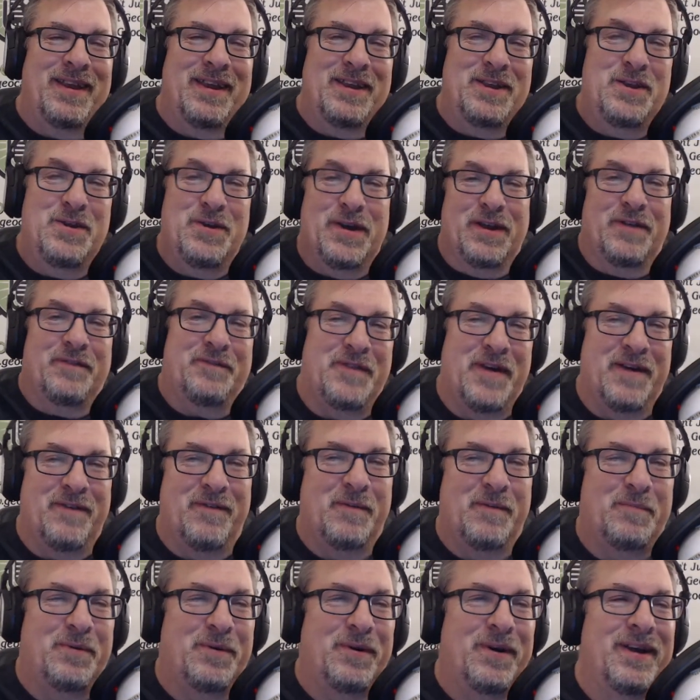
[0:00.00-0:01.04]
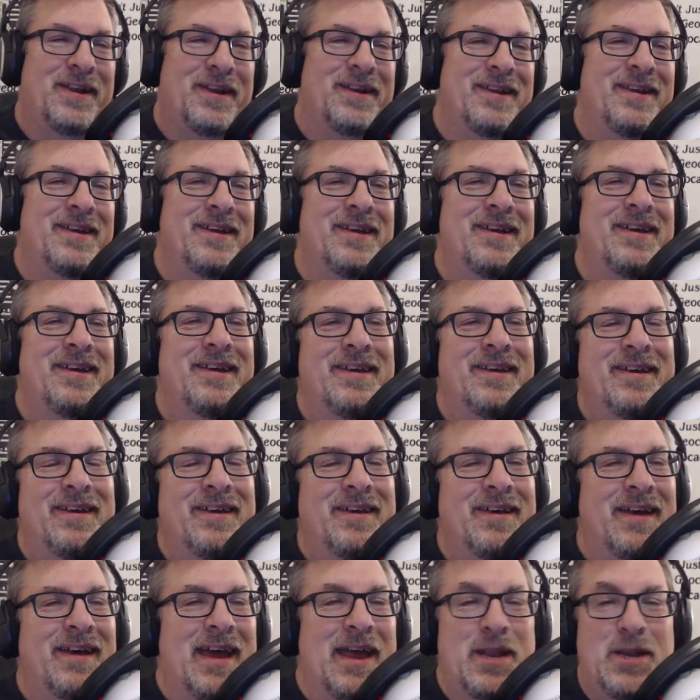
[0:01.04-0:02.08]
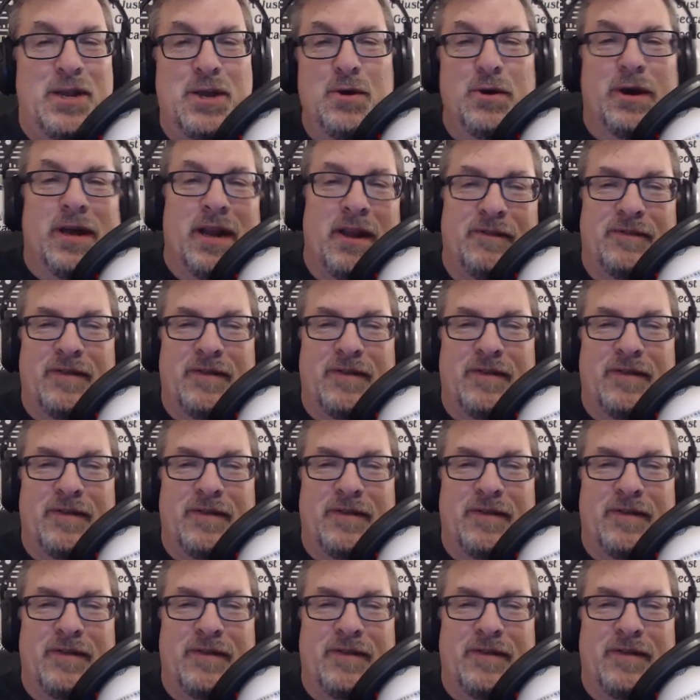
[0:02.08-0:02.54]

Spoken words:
and you get a favorite point. And you get a